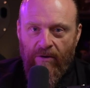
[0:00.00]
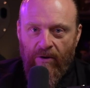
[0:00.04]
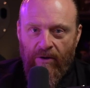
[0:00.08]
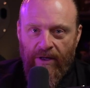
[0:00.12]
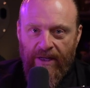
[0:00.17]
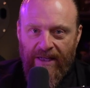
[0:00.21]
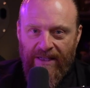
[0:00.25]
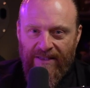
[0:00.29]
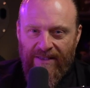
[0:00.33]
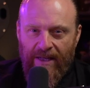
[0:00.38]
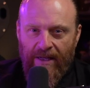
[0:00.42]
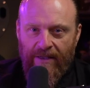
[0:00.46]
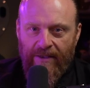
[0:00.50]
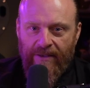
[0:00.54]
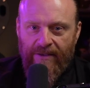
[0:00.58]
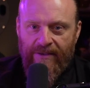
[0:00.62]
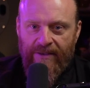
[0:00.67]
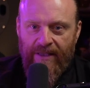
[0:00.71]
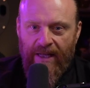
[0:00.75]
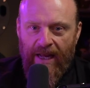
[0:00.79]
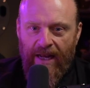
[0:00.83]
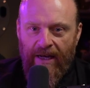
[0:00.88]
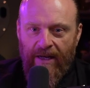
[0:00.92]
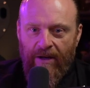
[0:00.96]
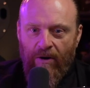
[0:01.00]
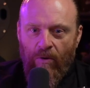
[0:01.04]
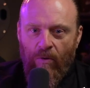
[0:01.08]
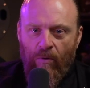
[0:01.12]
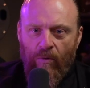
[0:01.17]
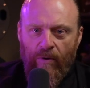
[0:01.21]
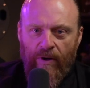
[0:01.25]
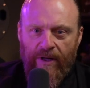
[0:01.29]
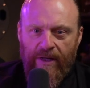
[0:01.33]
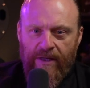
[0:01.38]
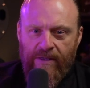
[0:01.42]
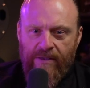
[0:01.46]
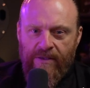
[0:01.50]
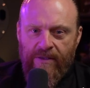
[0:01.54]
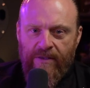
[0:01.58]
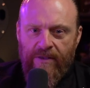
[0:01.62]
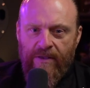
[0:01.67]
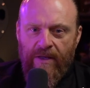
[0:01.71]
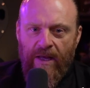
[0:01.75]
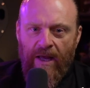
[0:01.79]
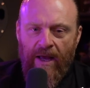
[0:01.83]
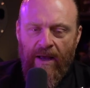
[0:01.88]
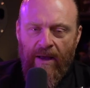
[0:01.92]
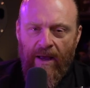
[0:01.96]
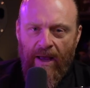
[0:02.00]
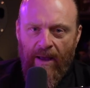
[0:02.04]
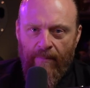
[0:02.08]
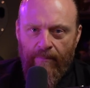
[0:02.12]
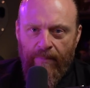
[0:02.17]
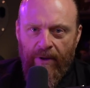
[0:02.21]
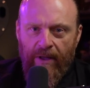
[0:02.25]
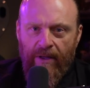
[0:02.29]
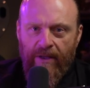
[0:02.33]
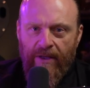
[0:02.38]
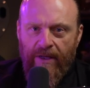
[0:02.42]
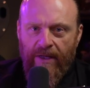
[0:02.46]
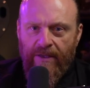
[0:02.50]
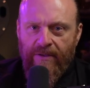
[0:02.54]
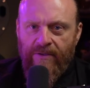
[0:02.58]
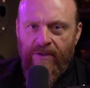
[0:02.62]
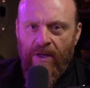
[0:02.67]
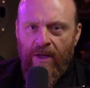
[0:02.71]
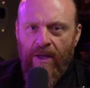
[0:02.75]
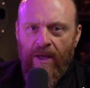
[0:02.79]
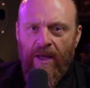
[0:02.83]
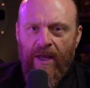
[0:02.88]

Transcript: and his understanding or his uh, abilities.